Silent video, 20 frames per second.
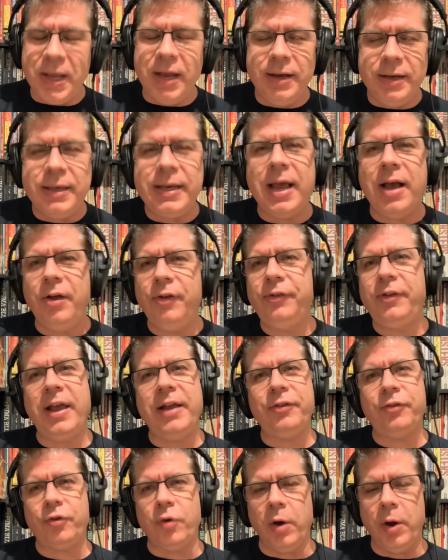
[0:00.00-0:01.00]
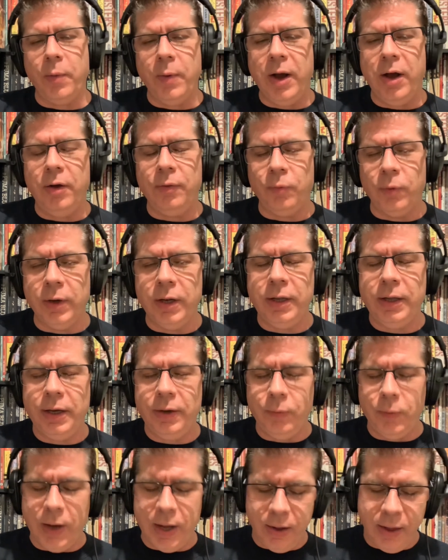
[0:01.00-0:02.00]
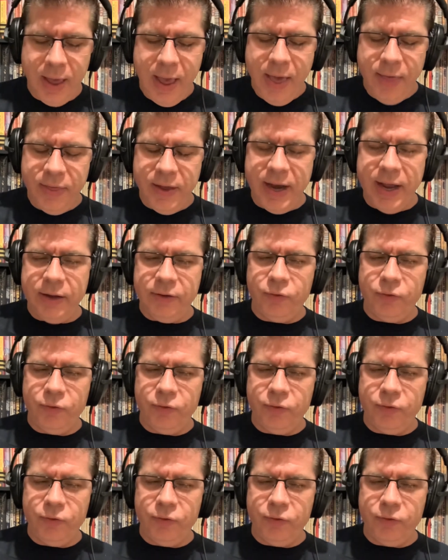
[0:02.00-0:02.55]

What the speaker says: tells that story really well. The next